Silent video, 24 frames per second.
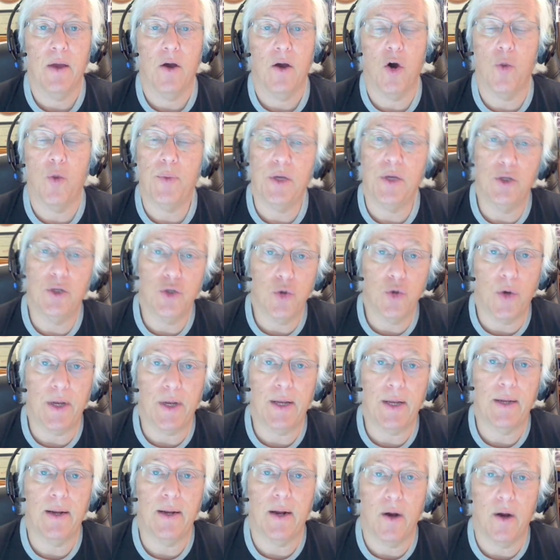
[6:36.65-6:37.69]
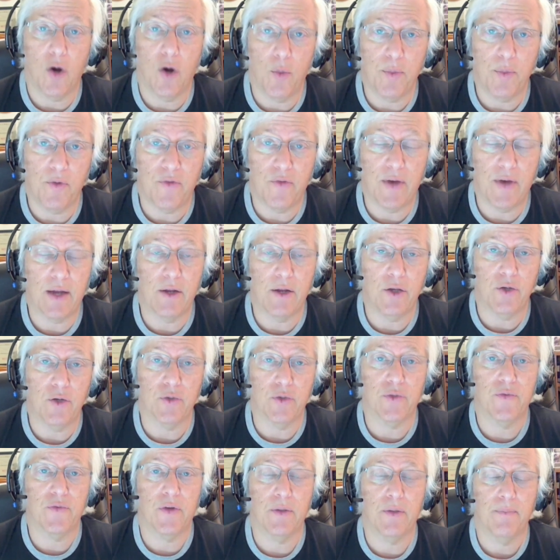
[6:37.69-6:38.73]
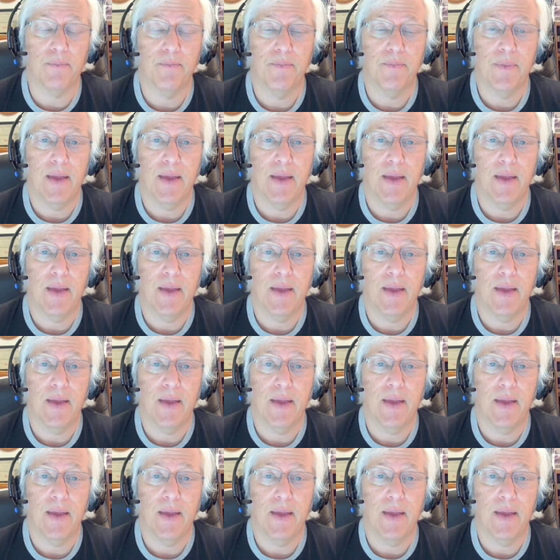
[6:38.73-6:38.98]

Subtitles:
Hope you enjoyed it, and I hope you found it useful.